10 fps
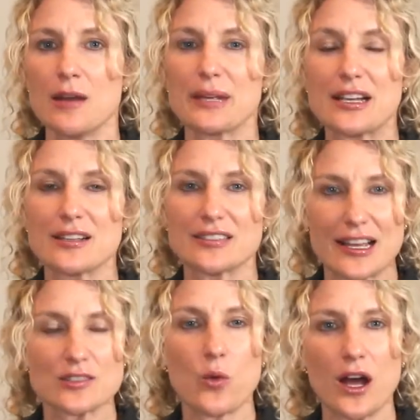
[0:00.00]
Because
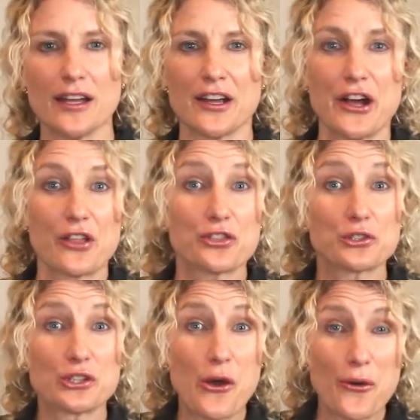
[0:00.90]
guess what? The
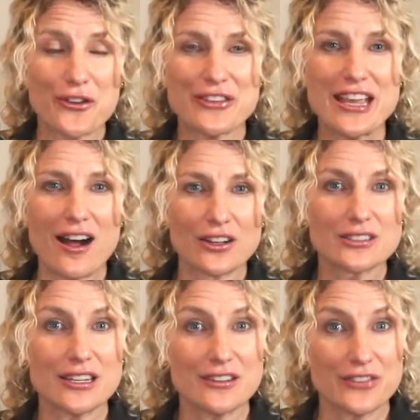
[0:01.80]
lower the
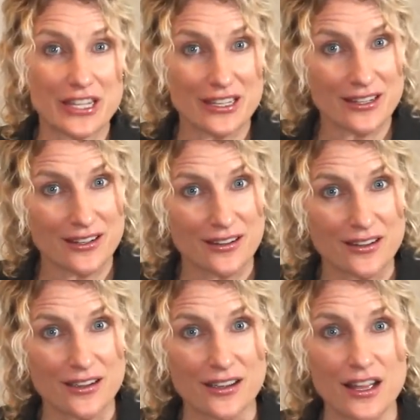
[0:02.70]
LTV,
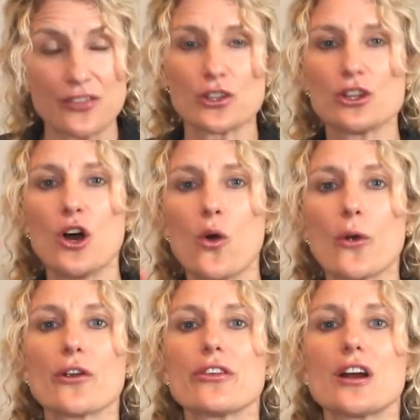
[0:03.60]
the
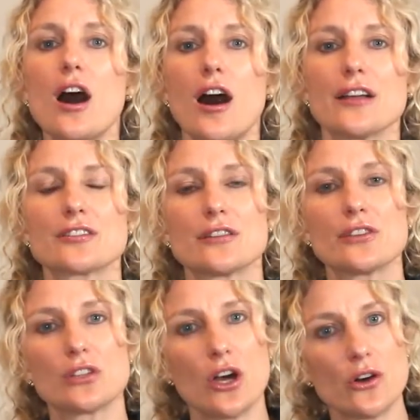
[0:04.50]
lower the cost of
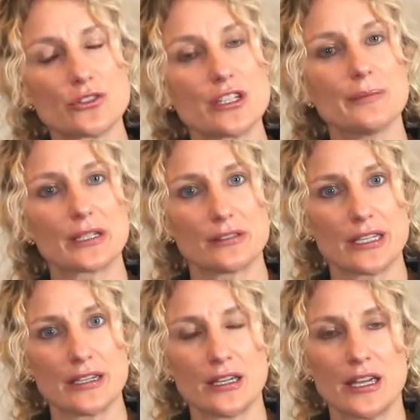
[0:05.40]
the loan typically.